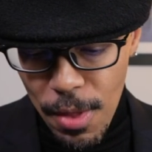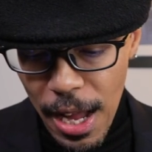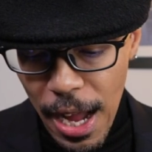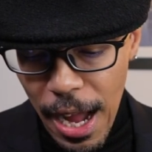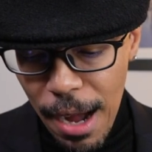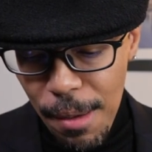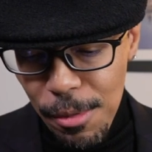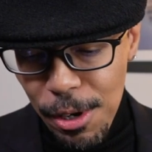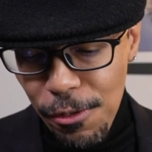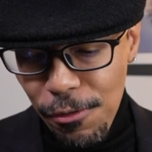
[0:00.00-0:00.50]

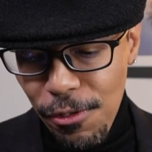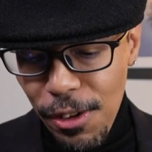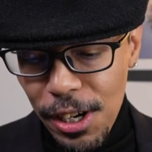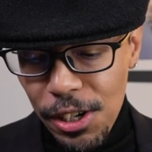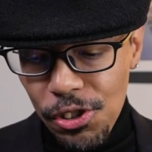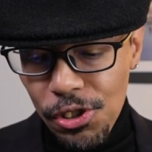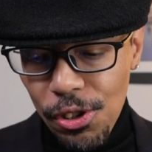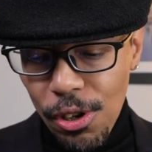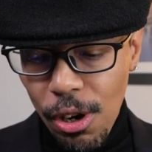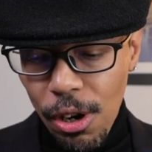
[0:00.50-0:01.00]
I'm going to
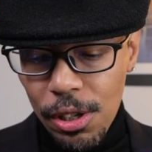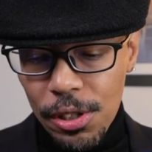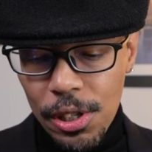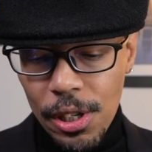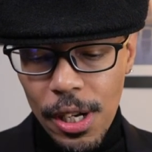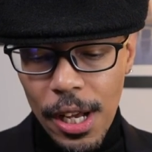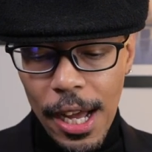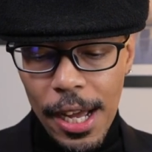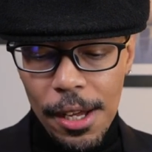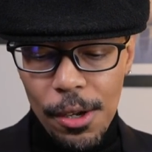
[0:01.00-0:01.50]
finish it all
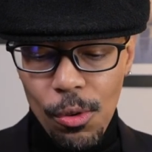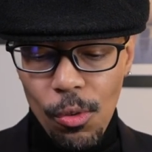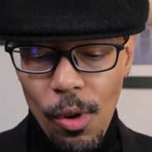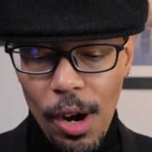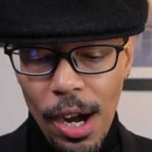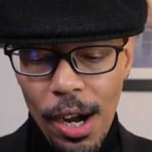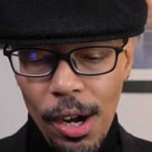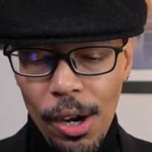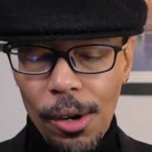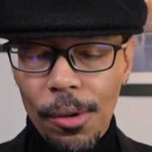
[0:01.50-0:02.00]
tonight
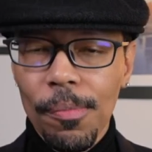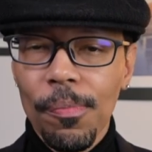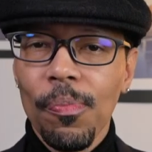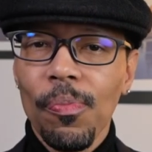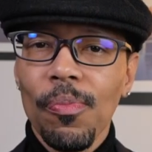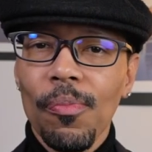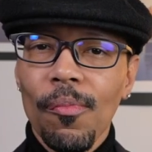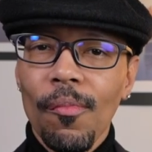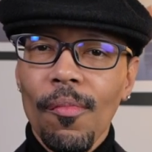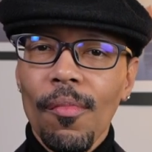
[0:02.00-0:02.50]
while
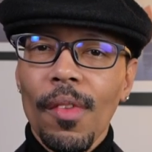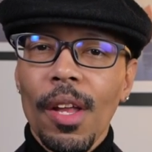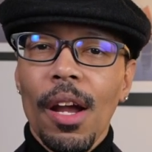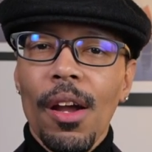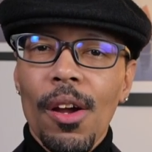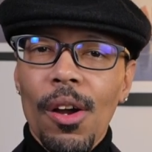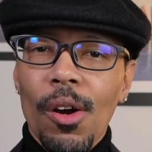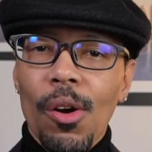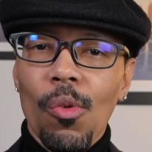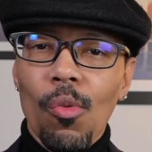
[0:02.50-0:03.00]

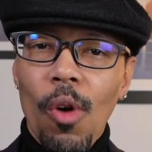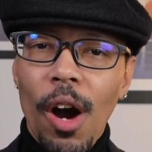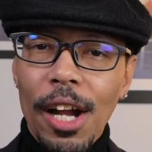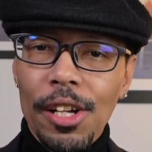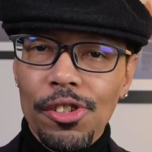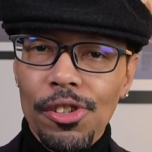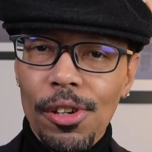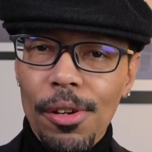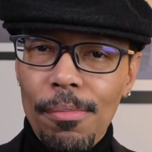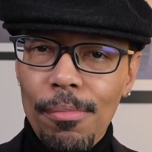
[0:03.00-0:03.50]

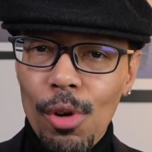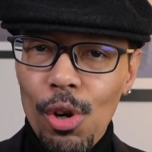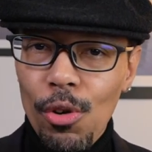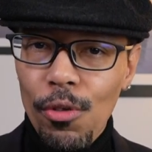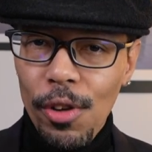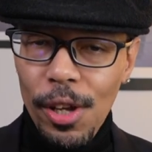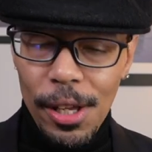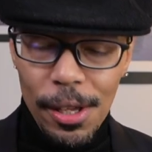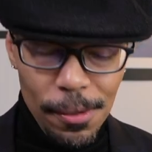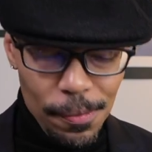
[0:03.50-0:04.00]
watching a
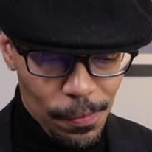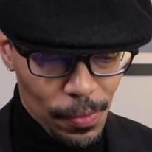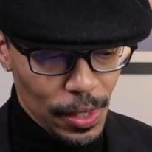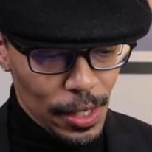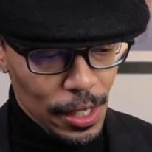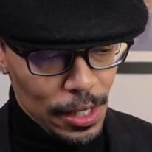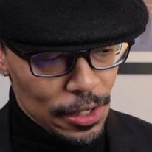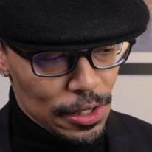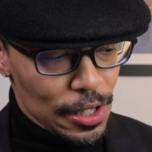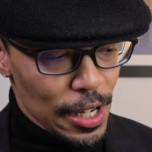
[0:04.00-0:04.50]
movie
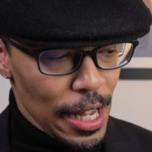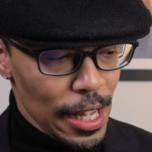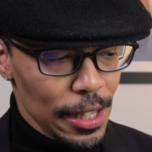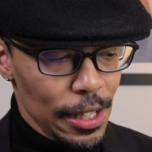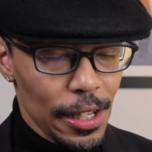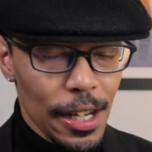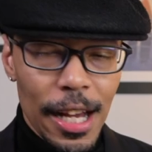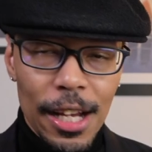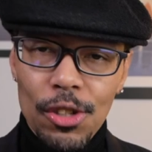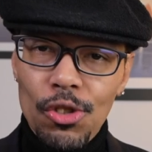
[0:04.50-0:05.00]
inside the
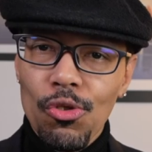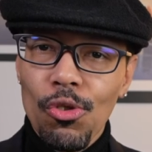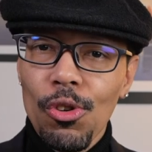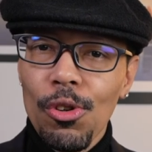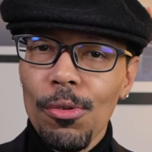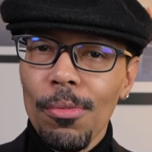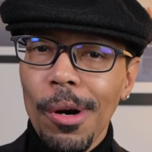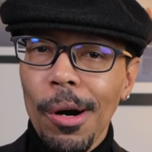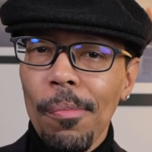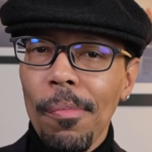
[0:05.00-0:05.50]
next
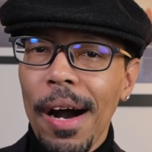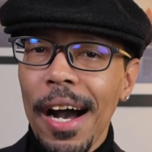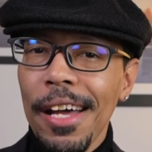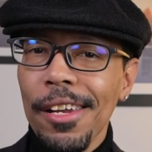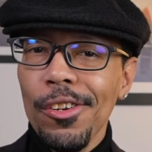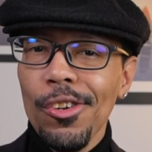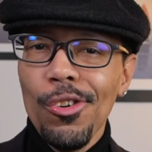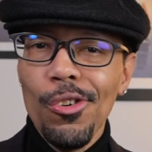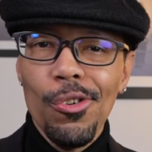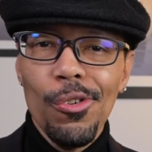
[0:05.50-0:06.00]
room on my
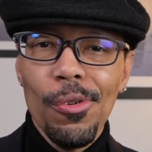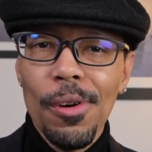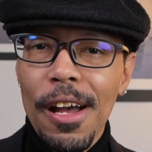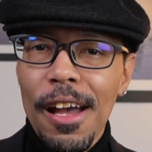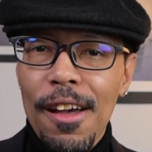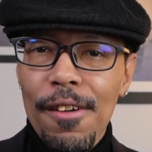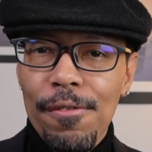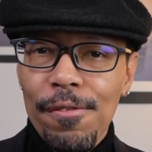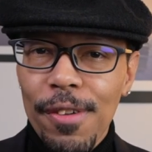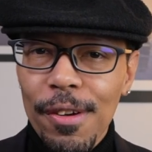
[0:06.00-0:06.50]
new
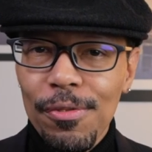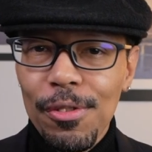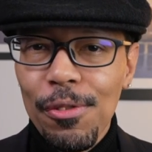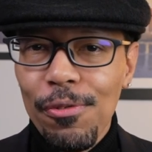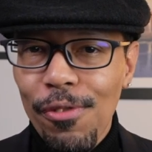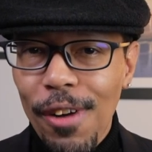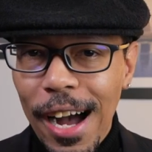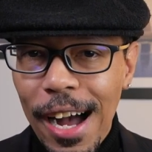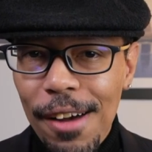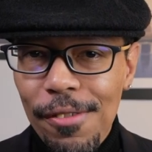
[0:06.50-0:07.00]

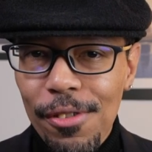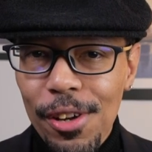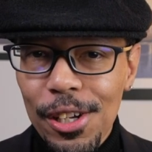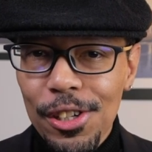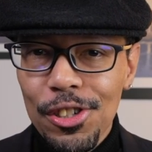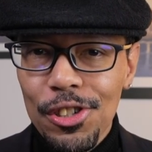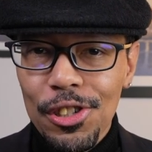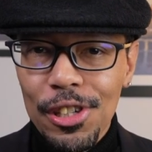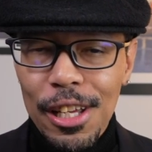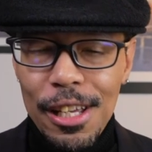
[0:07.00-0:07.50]

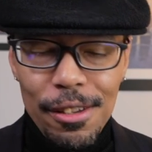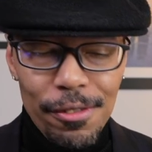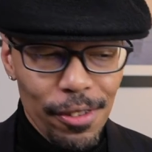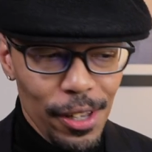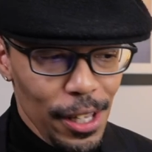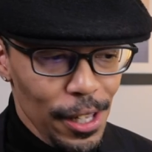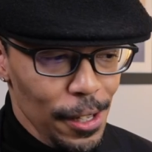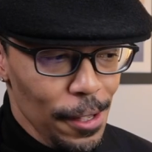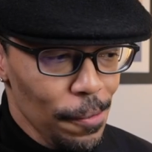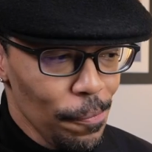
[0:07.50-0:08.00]
55-inch
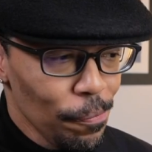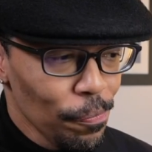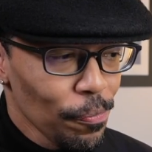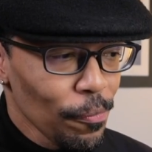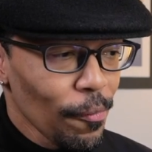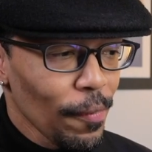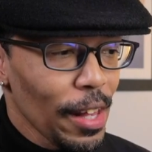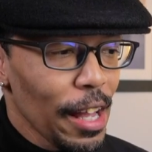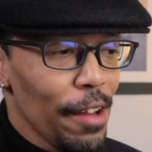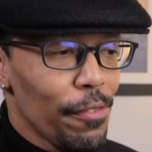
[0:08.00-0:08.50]
TV.
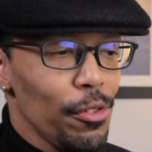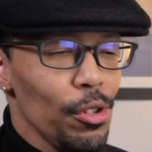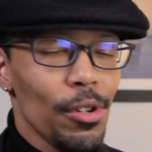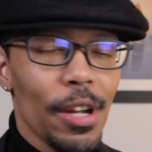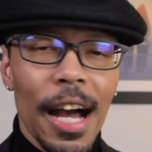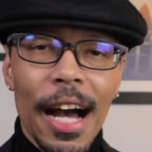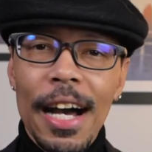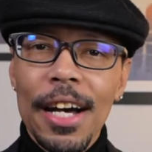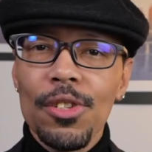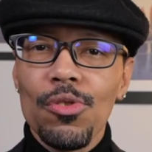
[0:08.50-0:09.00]
If you
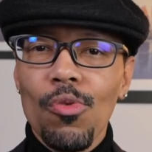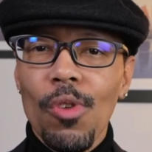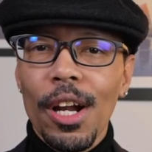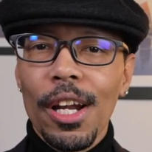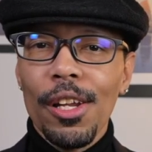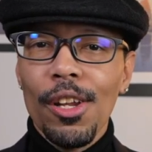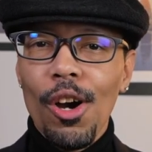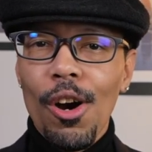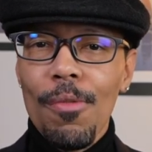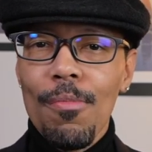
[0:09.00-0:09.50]
guys want
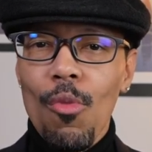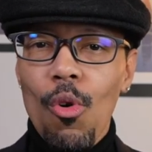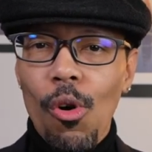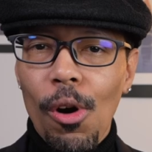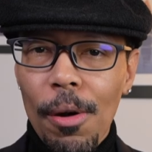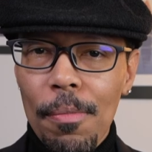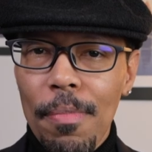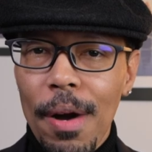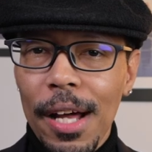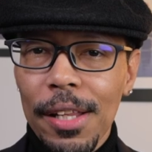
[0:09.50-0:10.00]
to know
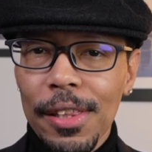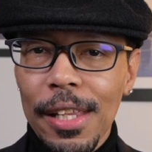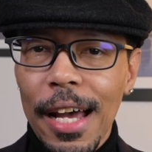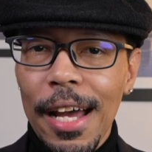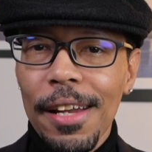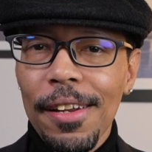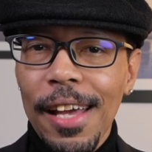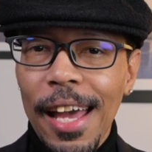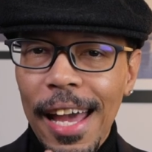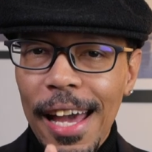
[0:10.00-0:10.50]
more about
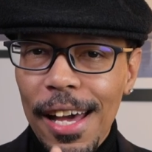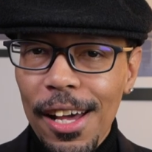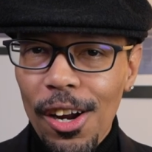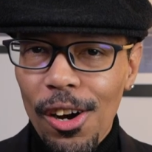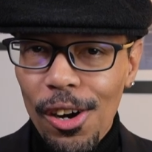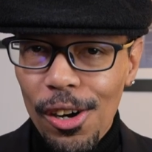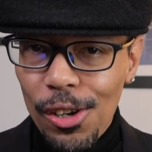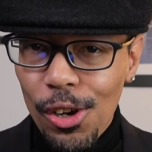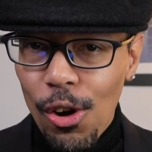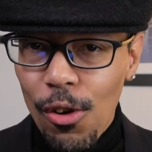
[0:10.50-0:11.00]
that, head
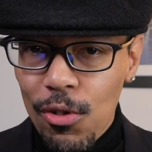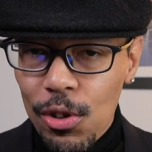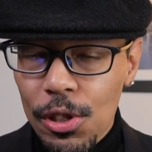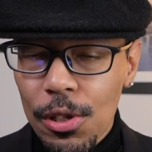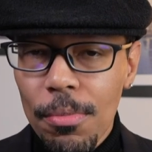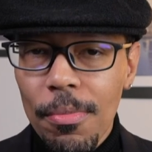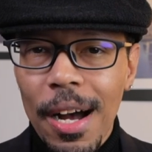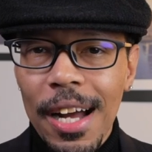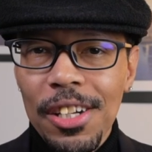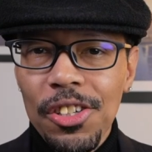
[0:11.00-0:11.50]
on over
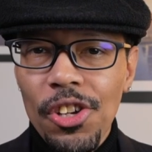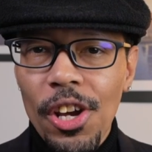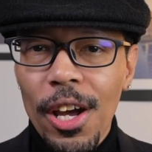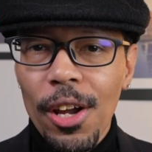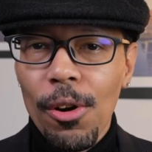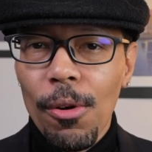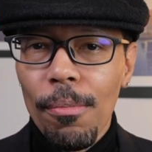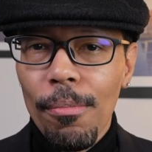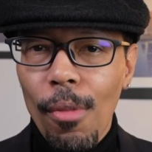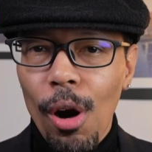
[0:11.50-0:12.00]
to my
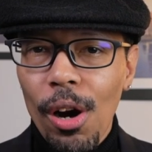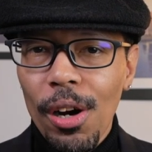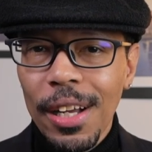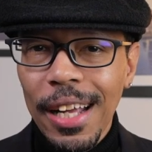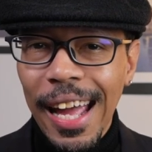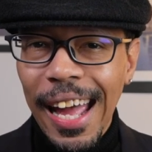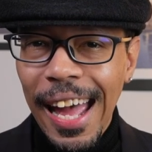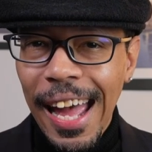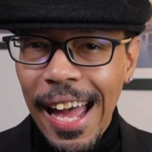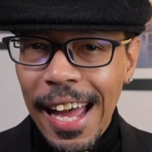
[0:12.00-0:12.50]
channel,
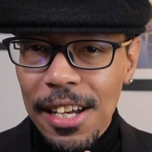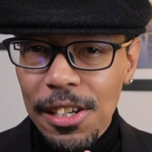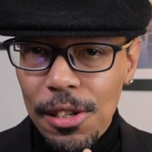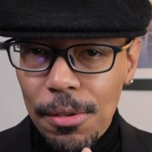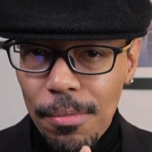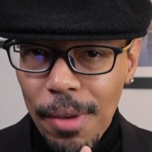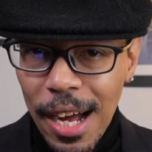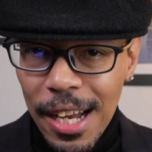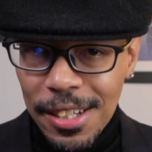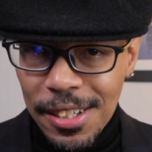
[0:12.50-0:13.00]
Mark
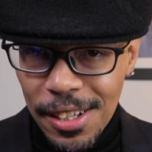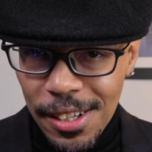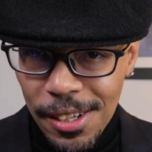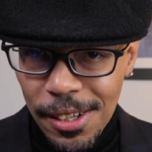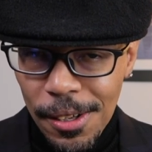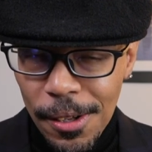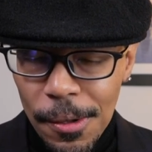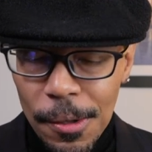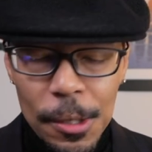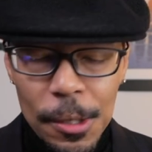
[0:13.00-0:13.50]
Antimati,